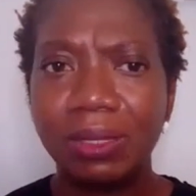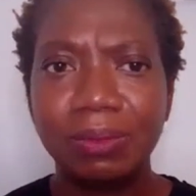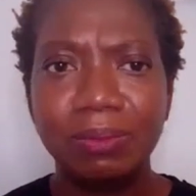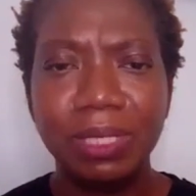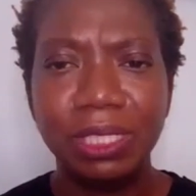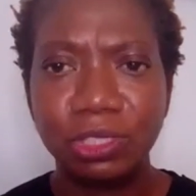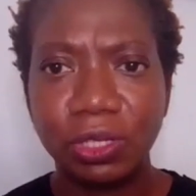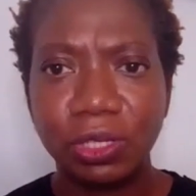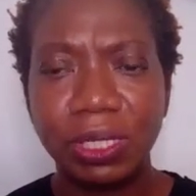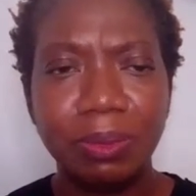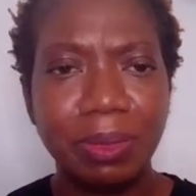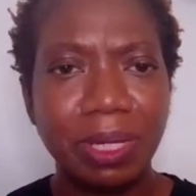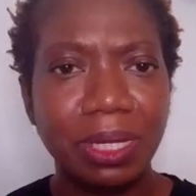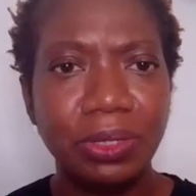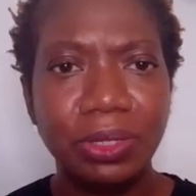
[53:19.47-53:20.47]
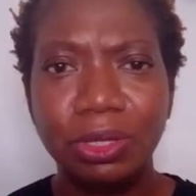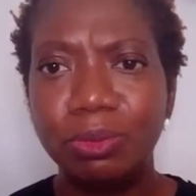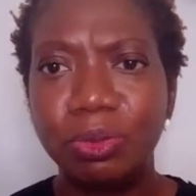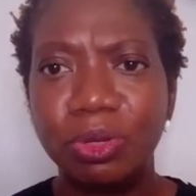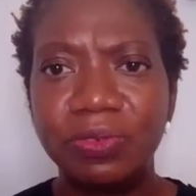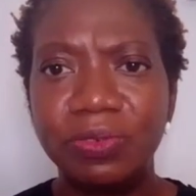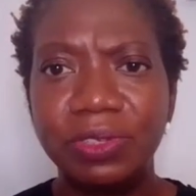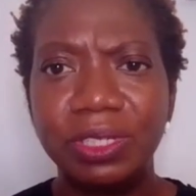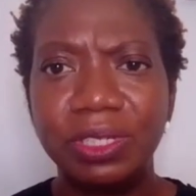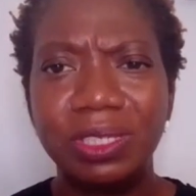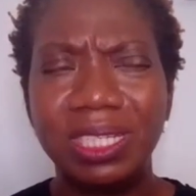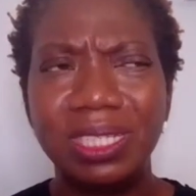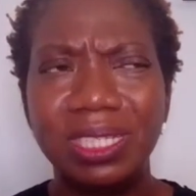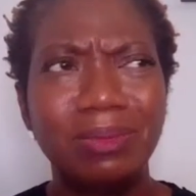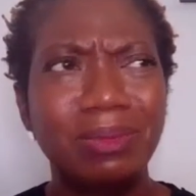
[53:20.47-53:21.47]
me talking about nonprofit
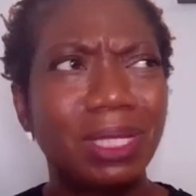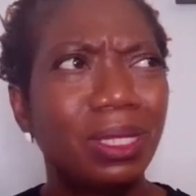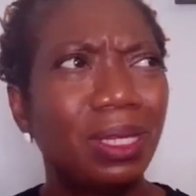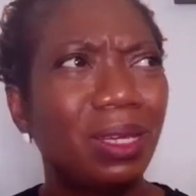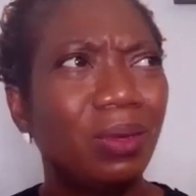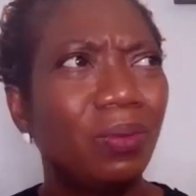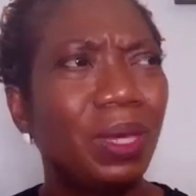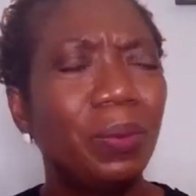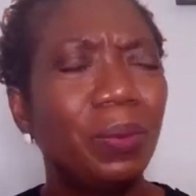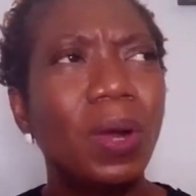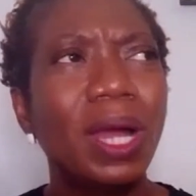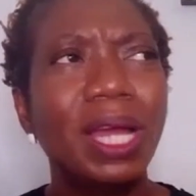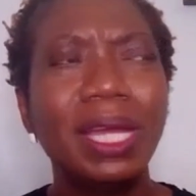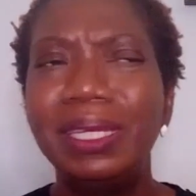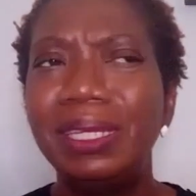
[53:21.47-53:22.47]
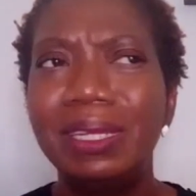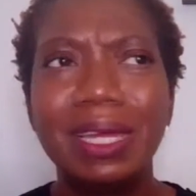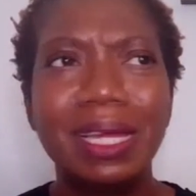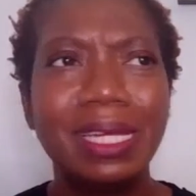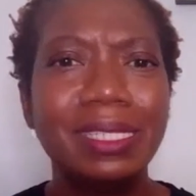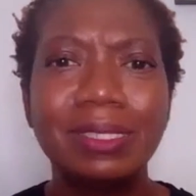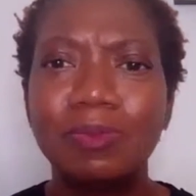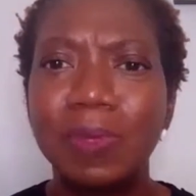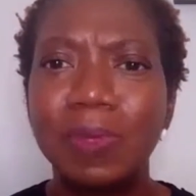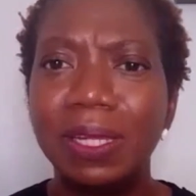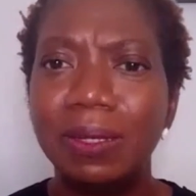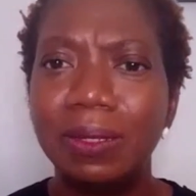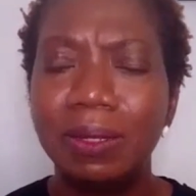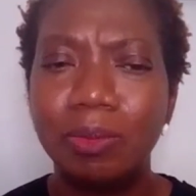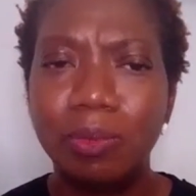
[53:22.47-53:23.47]
days, I'm like, wait, why did I
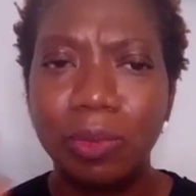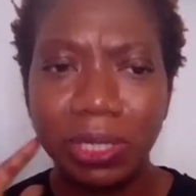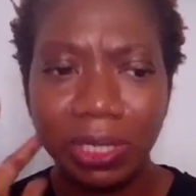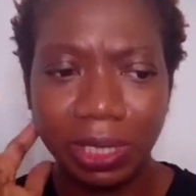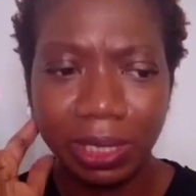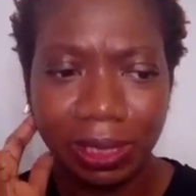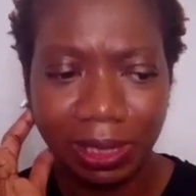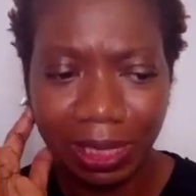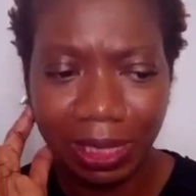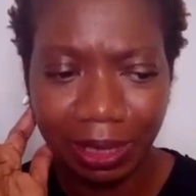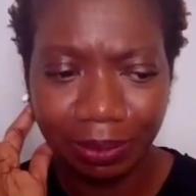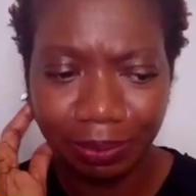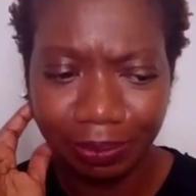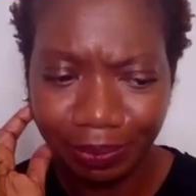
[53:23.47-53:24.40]
spend the money? Because like